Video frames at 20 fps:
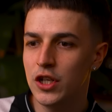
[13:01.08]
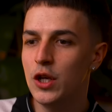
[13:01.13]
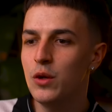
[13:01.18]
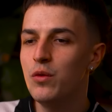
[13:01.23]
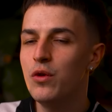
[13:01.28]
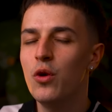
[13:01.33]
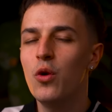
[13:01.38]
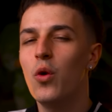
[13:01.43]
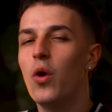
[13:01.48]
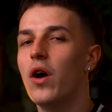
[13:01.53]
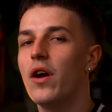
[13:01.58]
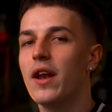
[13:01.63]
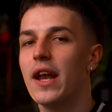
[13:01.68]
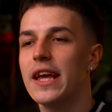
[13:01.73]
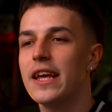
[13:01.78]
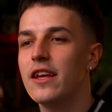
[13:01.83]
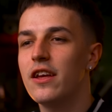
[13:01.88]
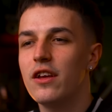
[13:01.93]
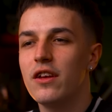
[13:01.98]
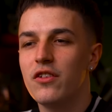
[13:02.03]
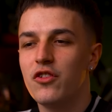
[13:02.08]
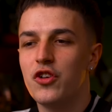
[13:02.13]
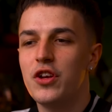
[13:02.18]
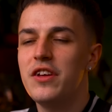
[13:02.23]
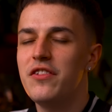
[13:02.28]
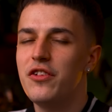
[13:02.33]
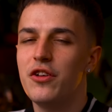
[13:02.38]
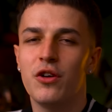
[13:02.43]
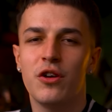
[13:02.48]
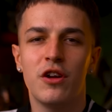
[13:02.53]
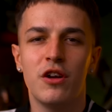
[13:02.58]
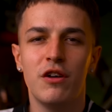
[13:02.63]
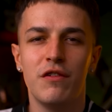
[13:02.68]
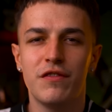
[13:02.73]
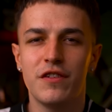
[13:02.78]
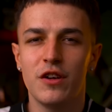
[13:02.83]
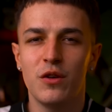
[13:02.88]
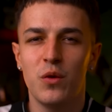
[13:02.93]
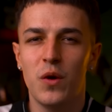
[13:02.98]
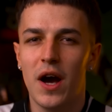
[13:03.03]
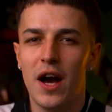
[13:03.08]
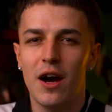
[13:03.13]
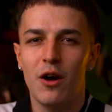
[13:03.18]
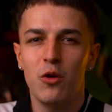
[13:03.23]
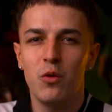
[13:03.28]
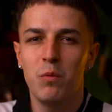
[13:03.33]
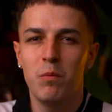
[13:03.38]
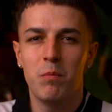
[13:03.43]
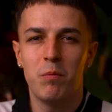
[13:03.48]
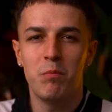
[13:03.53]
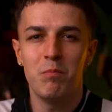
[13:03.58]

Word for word: you know what? Like she's young enough to know how